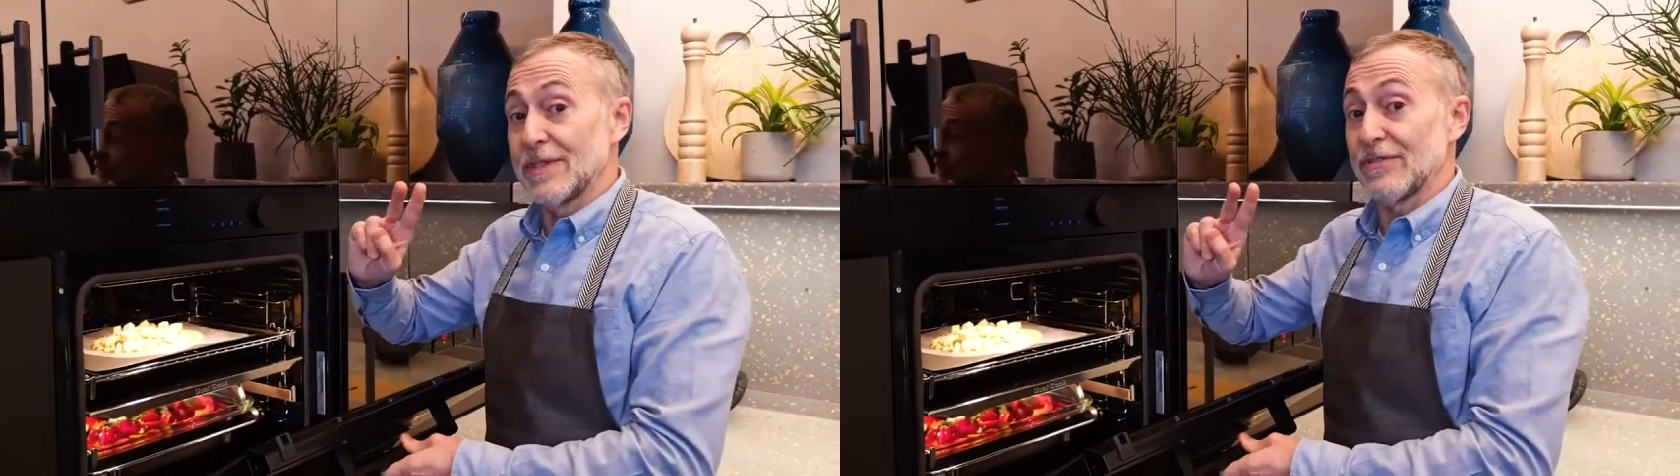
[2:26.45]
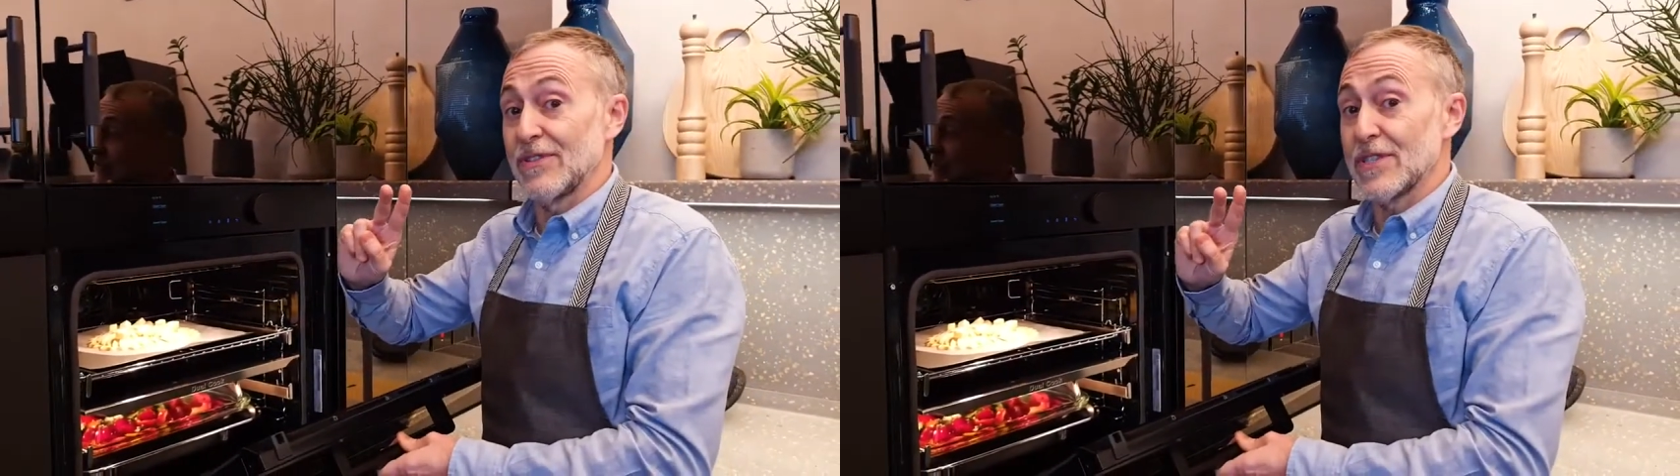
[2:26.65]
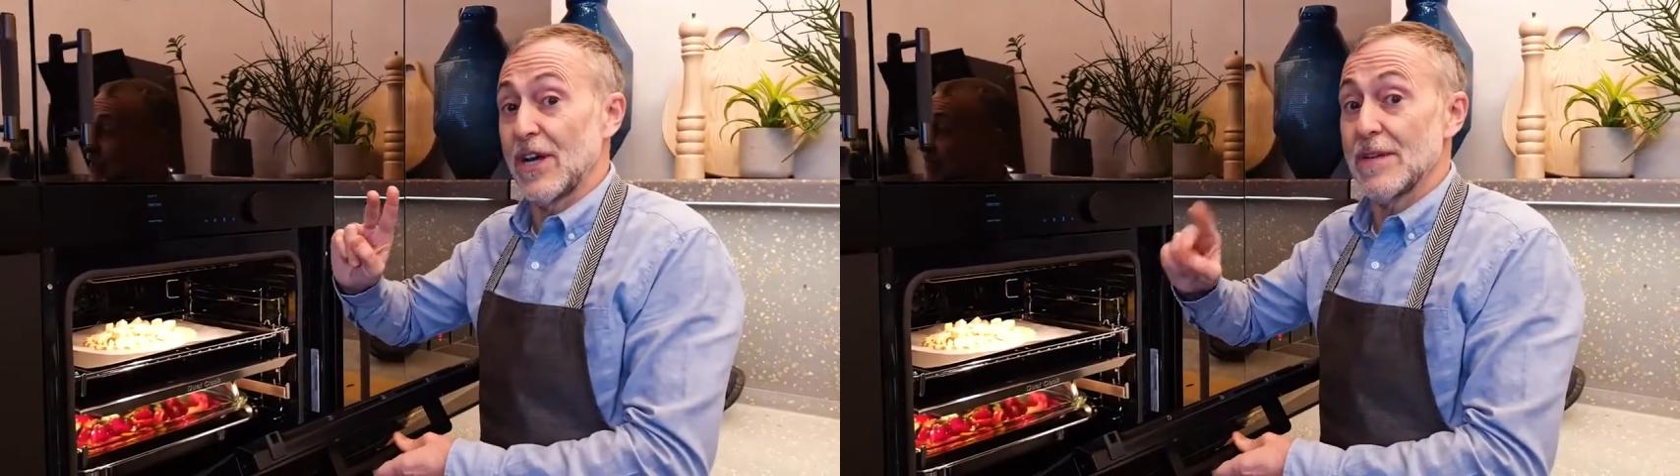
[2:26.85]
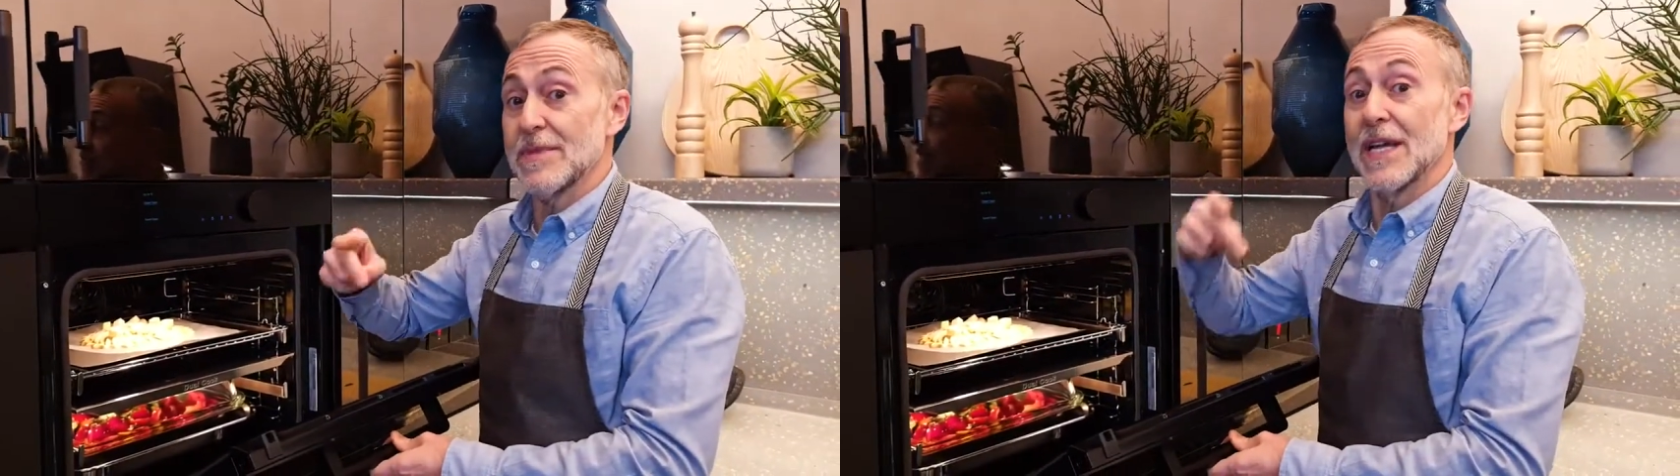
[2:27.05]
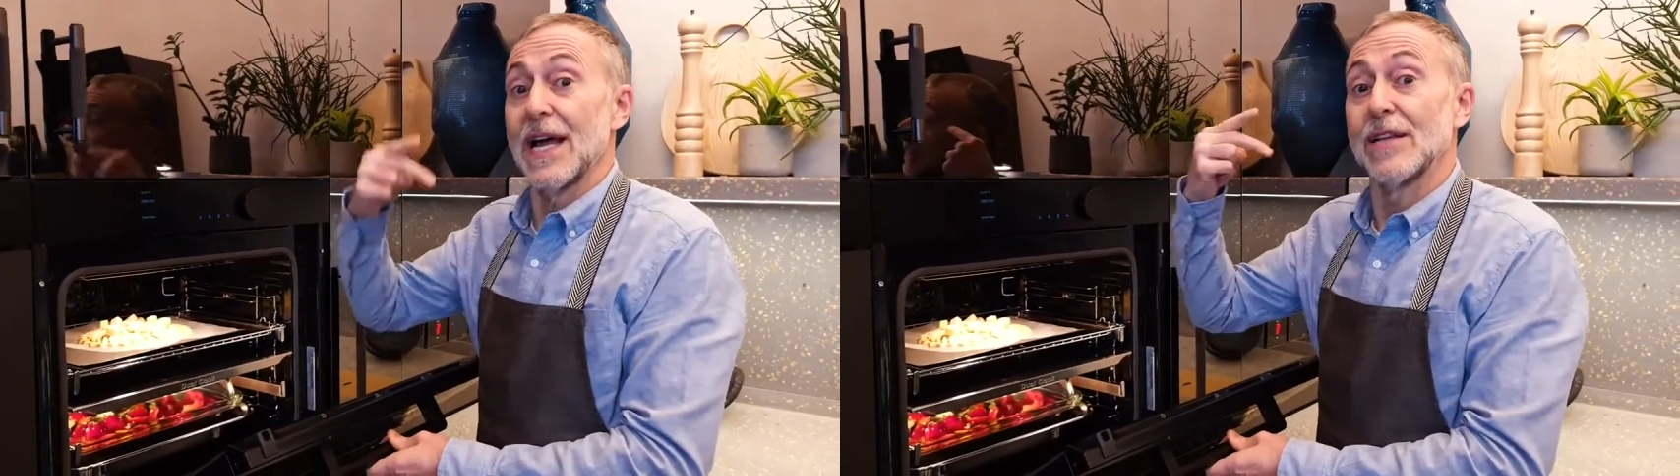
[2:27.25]
different
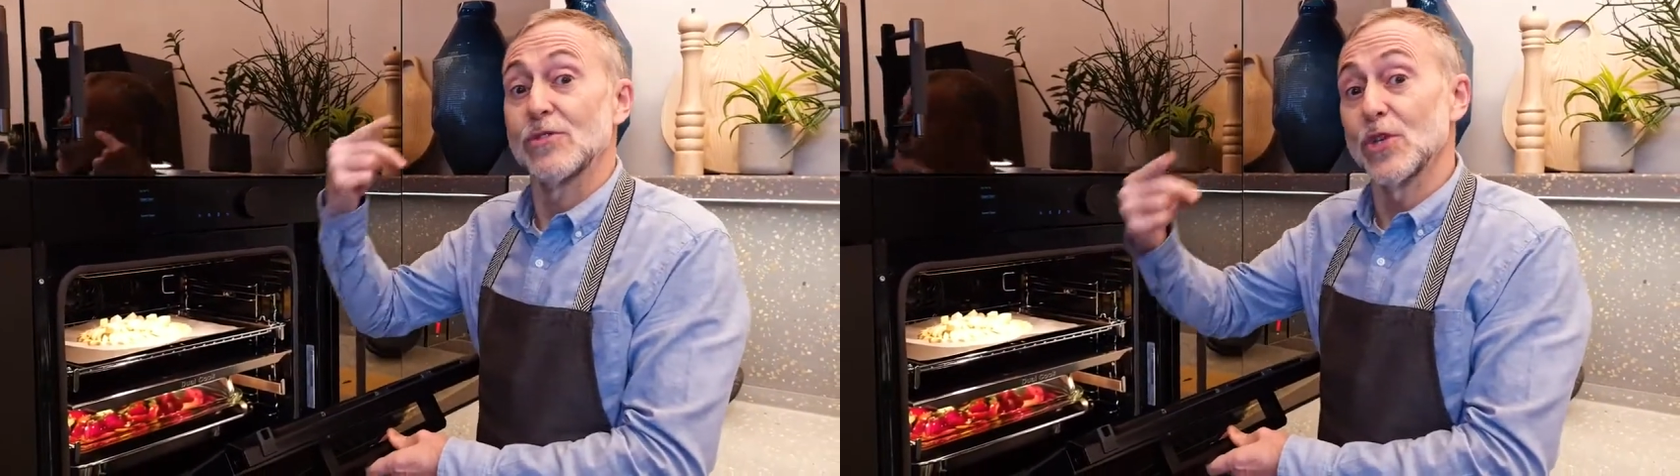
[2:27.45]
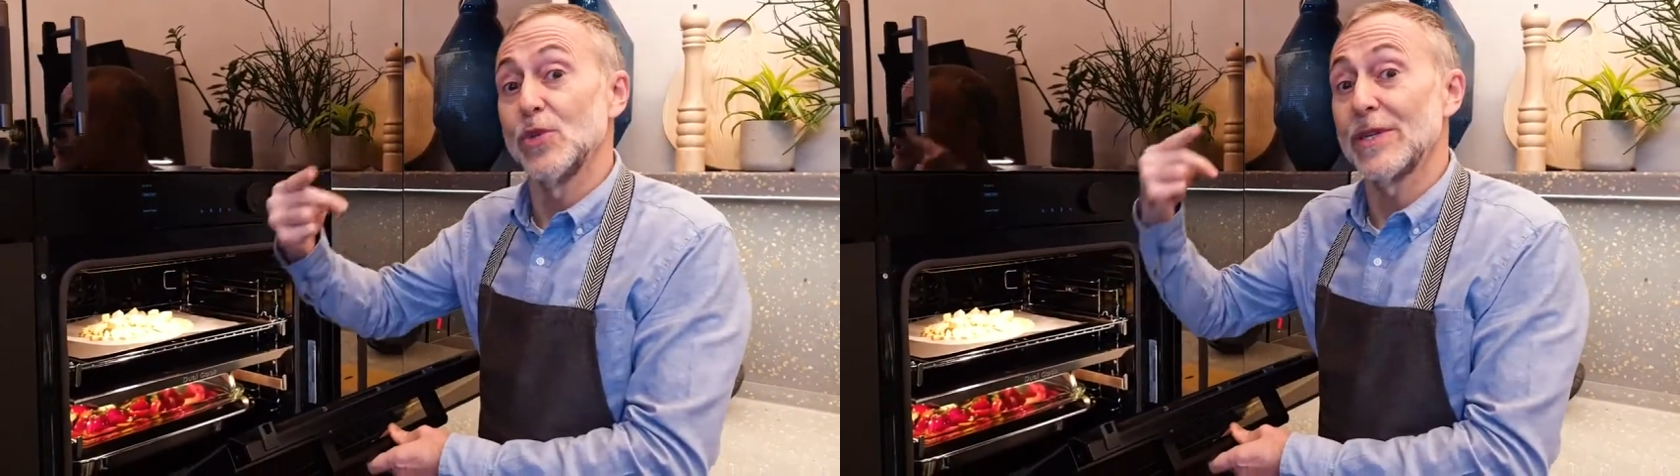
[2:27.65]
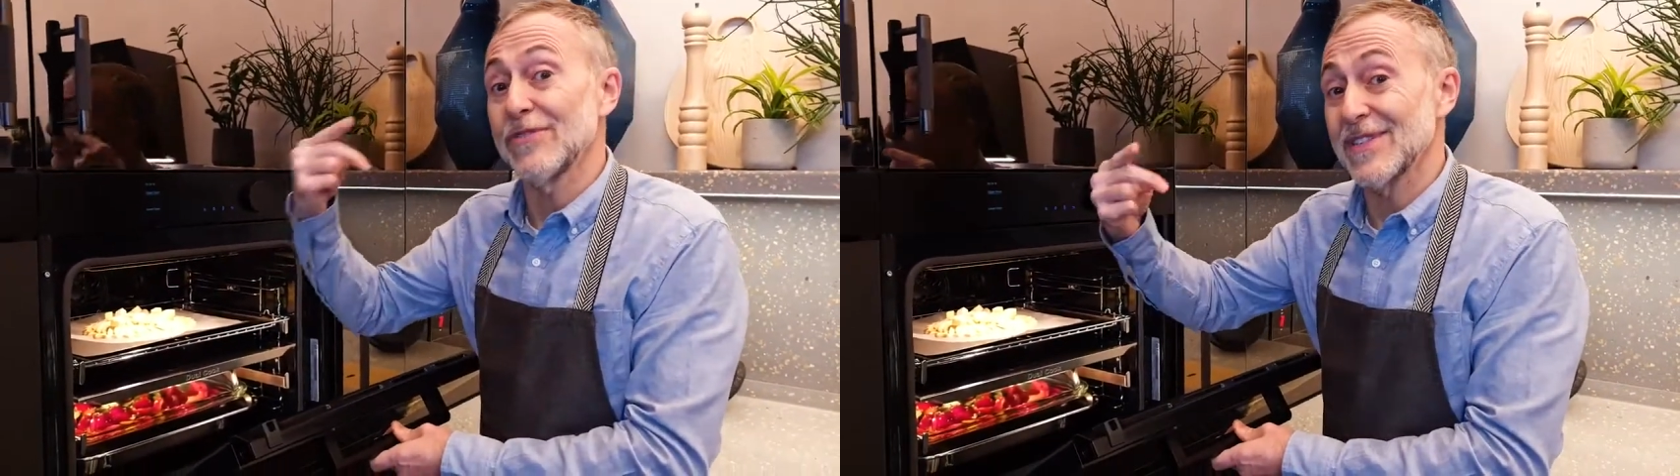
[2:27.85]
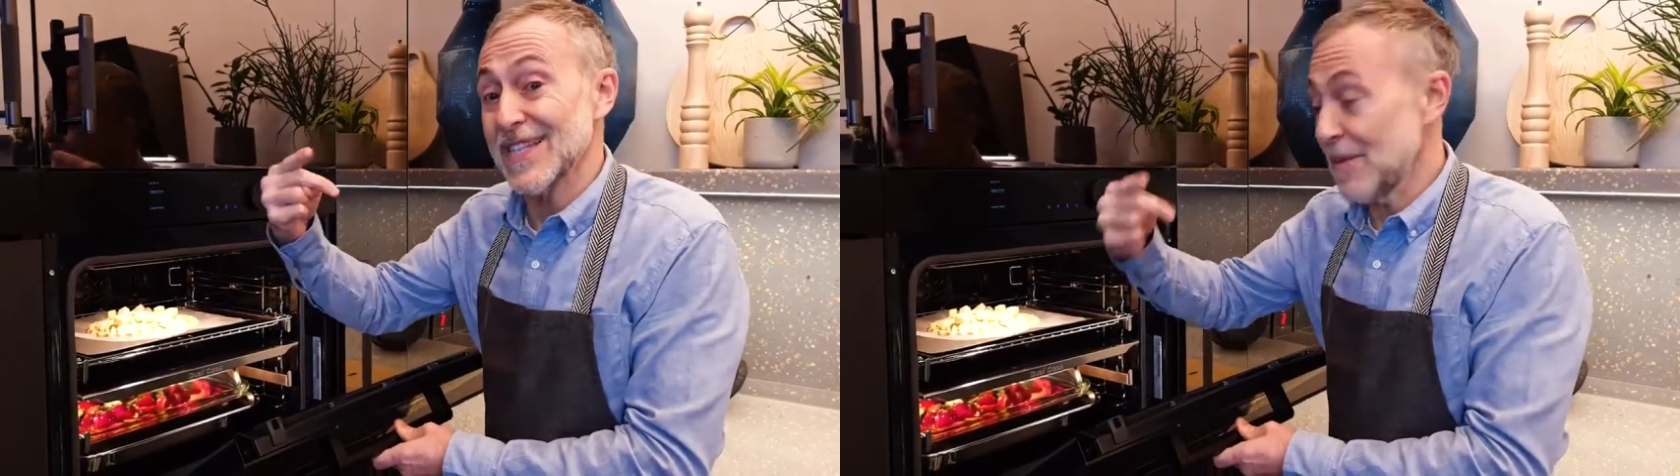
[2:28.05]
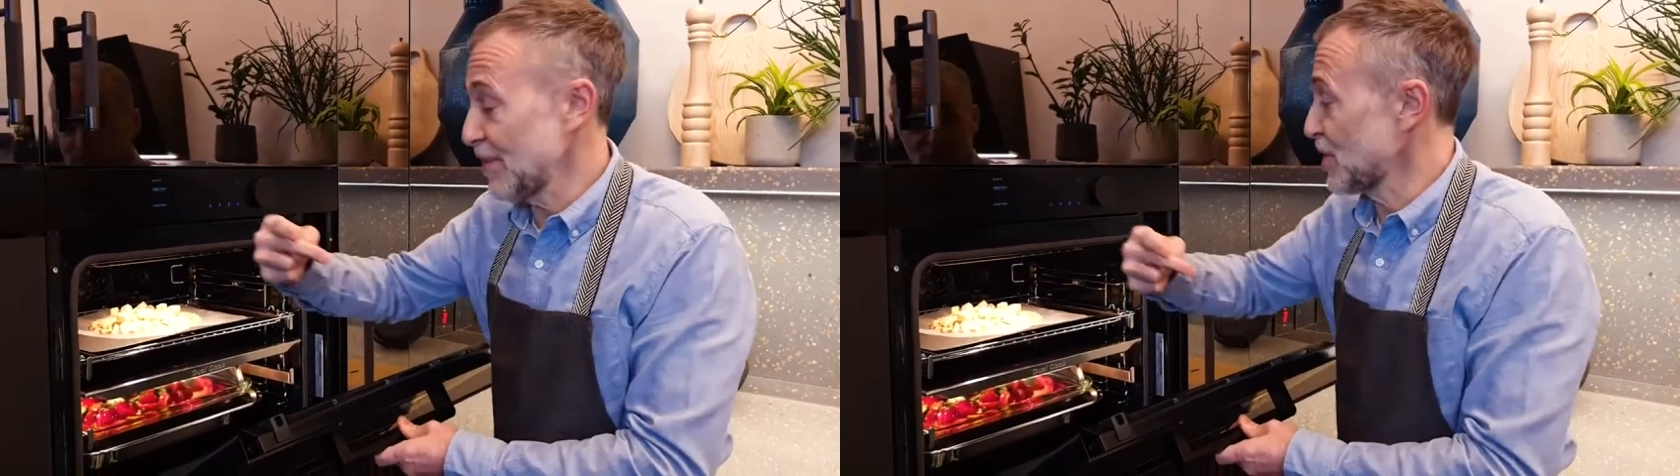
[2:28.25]
times and 2 different
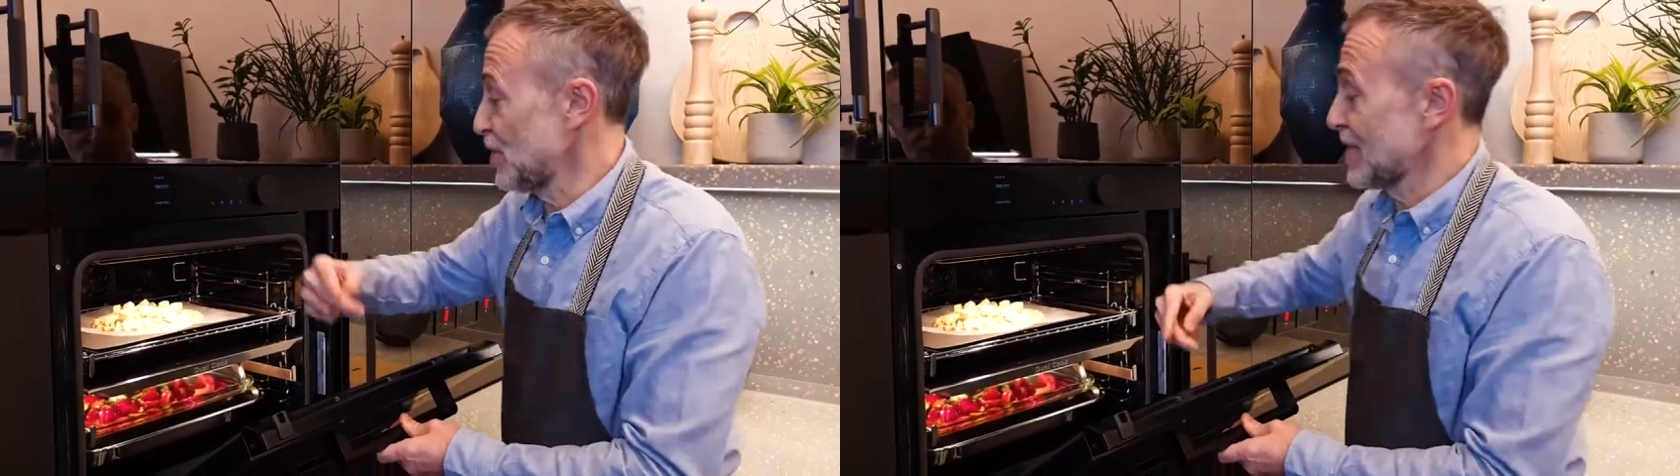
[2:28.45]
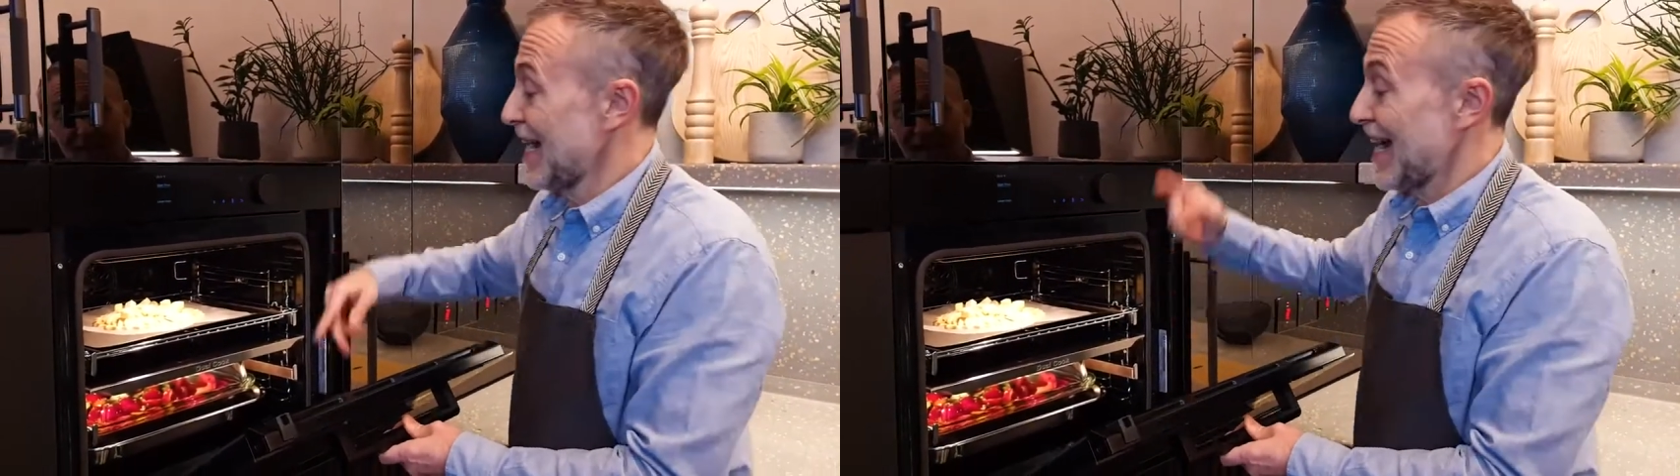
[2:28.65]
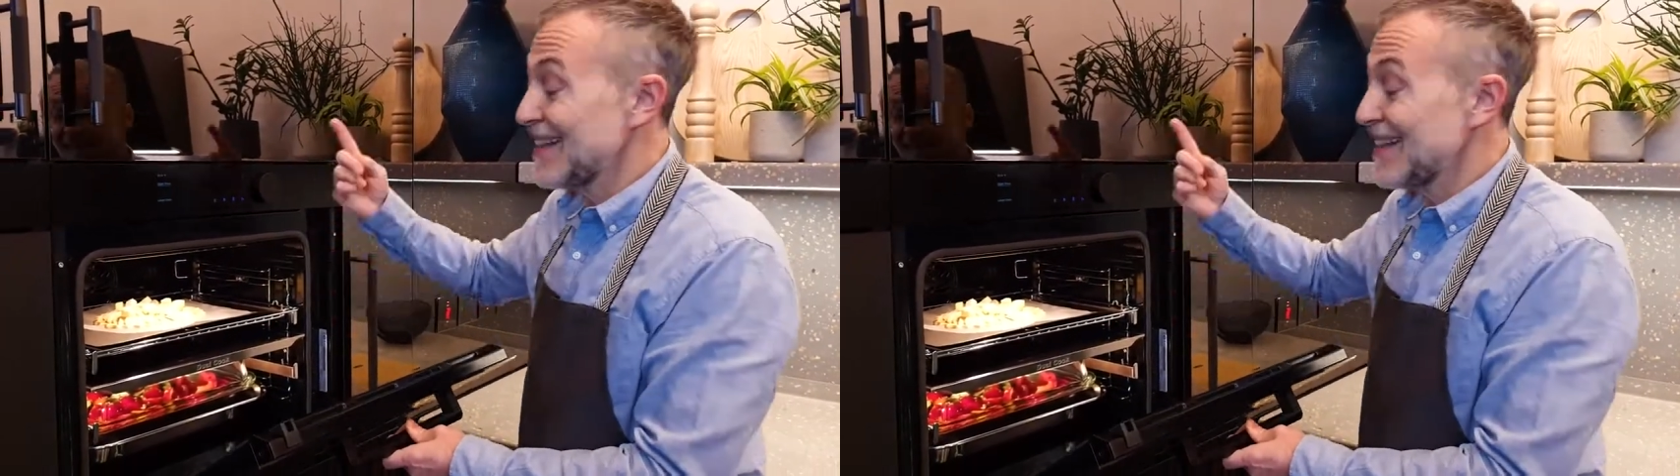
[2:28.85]
temperatures,